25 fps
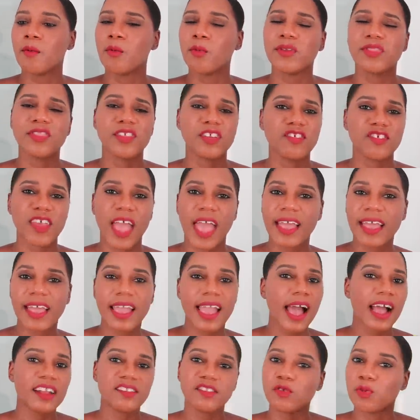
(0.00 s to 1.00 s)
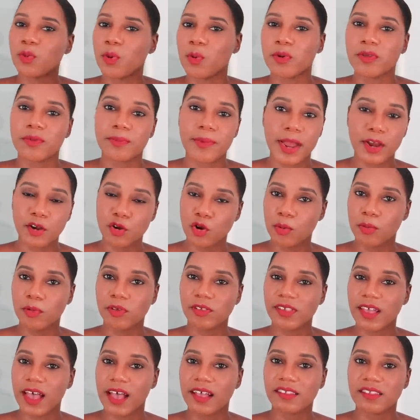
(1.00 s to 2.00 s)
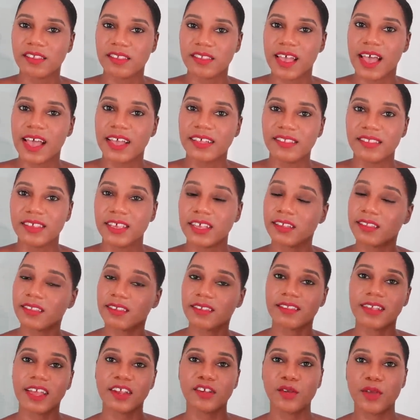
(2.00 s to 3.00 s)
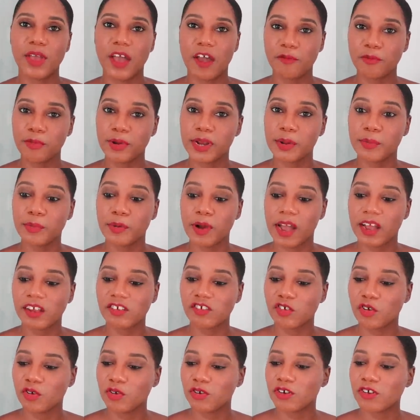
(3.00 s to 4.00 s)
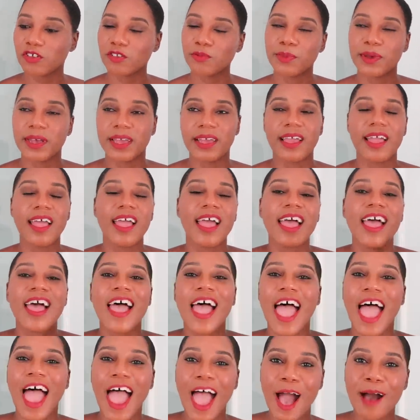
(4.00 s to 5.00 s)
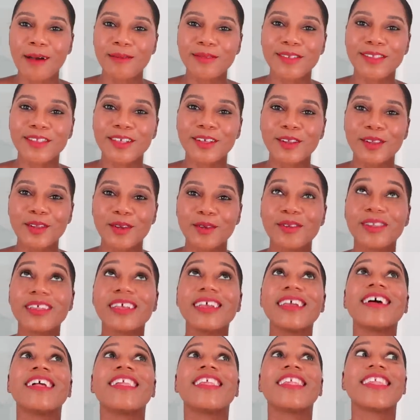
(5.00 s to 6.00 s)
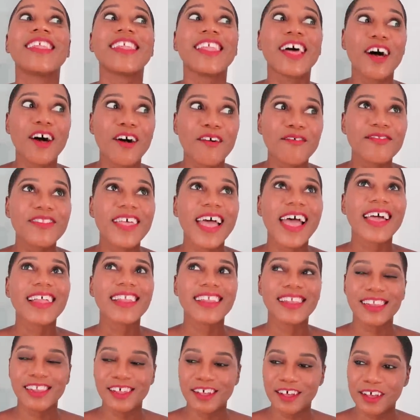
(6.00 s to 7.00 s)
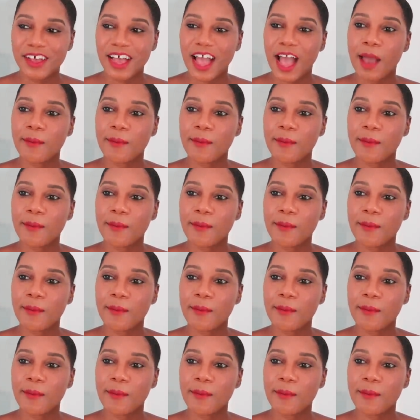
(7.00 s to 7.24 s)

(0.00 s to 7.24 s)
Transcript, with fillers: With the jacket, I just went with my normal size, a size 6, because I do have pretty broad shoulders, but absolutely love that look.